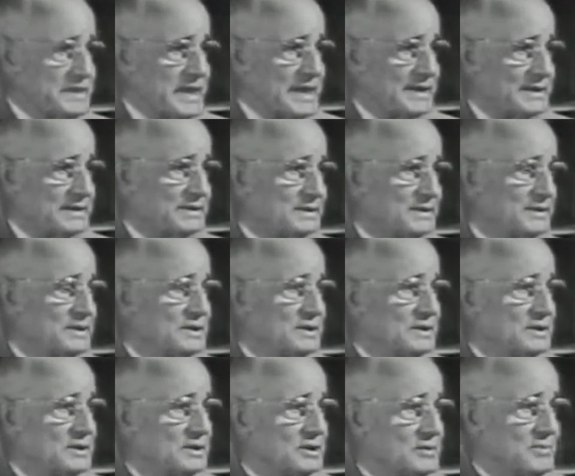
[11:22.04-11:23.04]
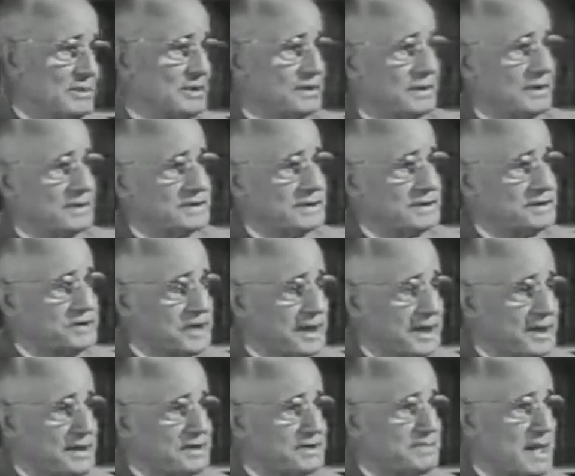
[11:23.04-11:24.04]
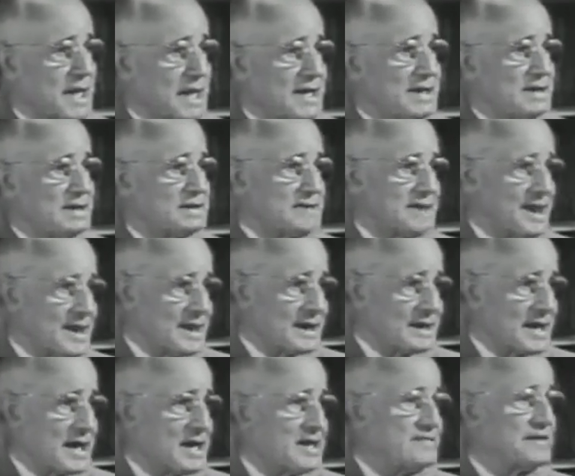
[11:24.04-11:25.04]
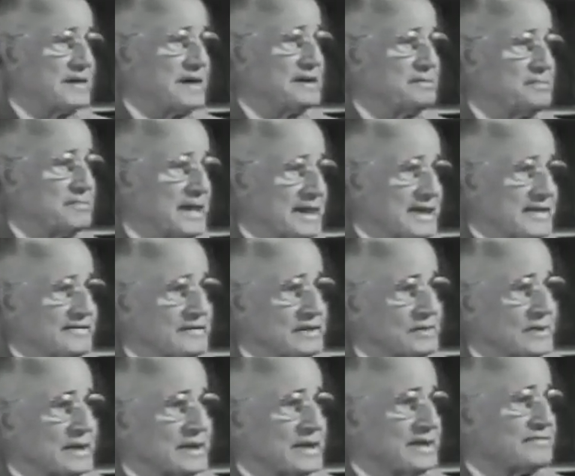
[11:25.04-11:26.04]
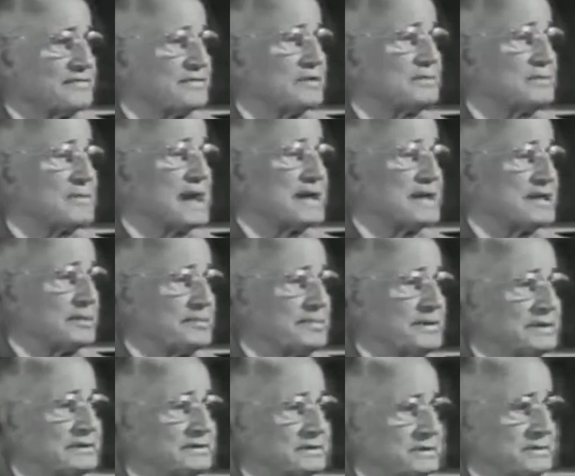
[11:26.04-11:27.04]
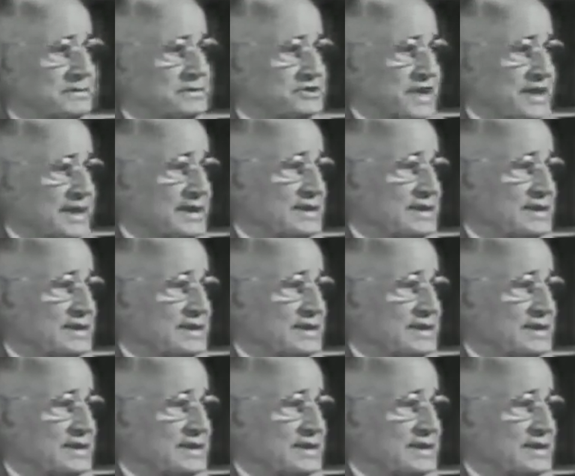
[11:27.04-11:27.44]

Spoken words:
forget, because it changed my entire life and paved the way for my helping to